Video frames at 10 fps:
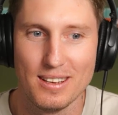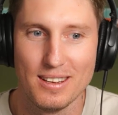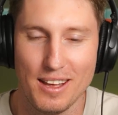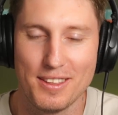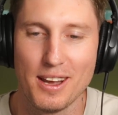
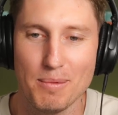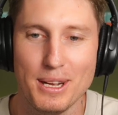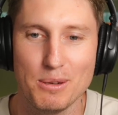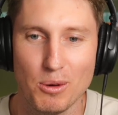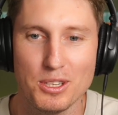I think I'm
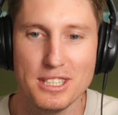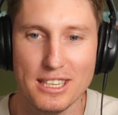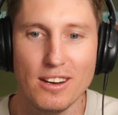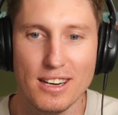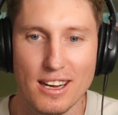leaning towards
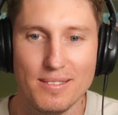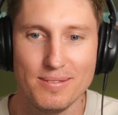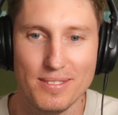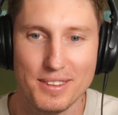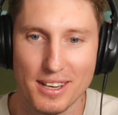CEO now.
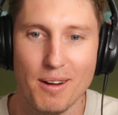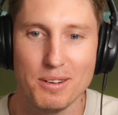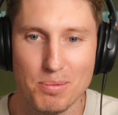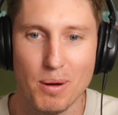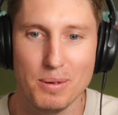I think I
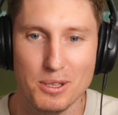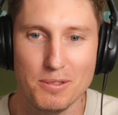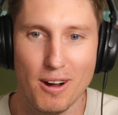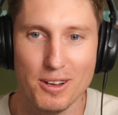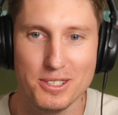was probably too
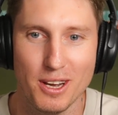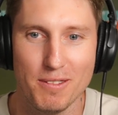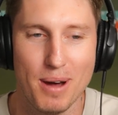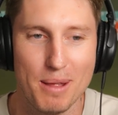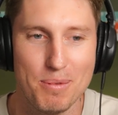far in
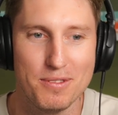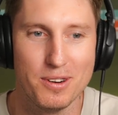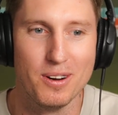servant part before.